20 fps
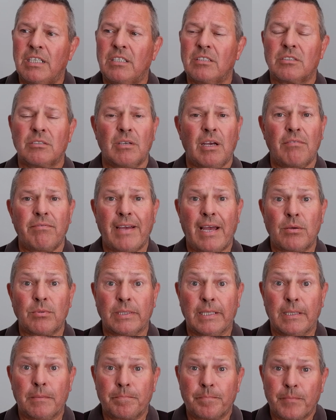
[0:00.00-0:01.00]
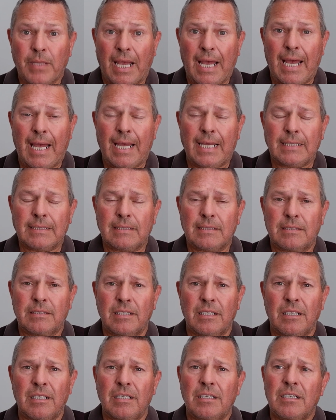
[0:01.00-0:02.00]
is, I found it. And
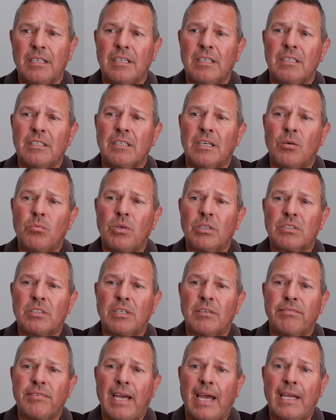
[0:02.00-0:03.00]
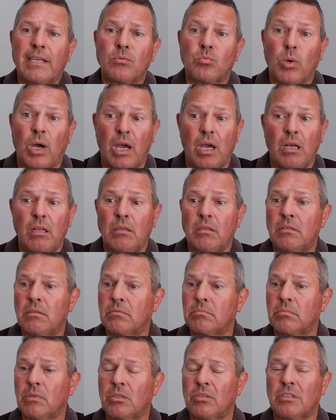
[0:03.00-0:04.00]
what did I find? Well,
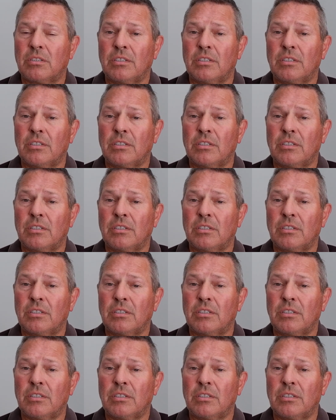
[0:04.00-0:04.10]
look at